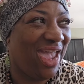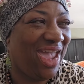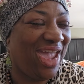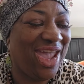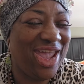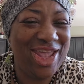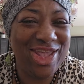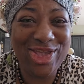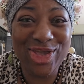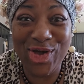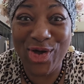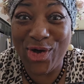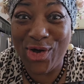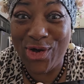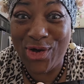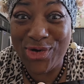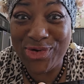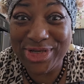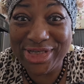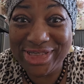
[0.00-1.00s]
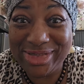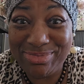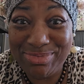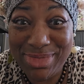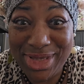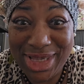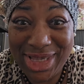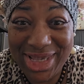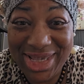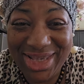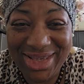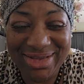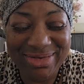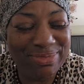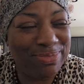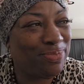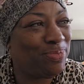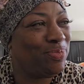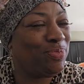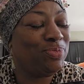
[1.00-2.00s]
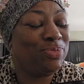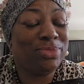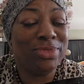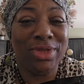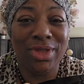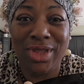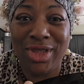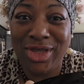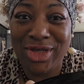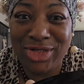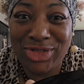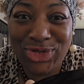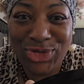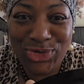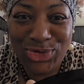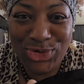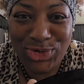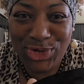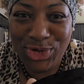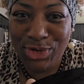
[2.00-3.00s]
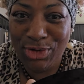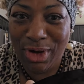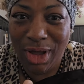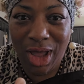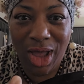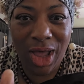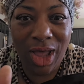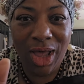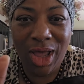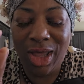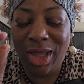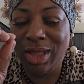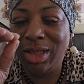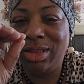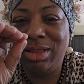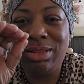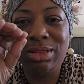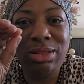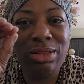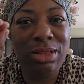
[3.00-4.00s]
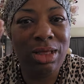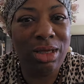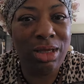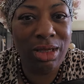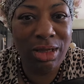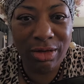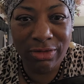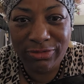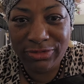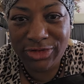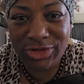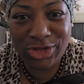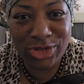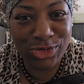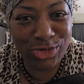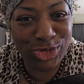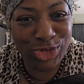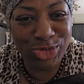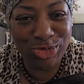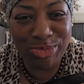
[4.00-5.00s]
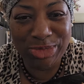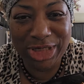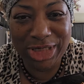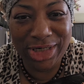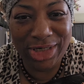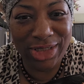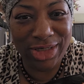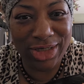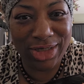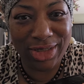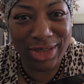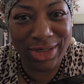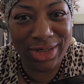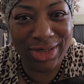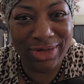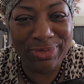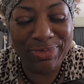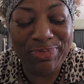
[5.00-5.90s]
Hey y'all, it's me. So you know, I love social media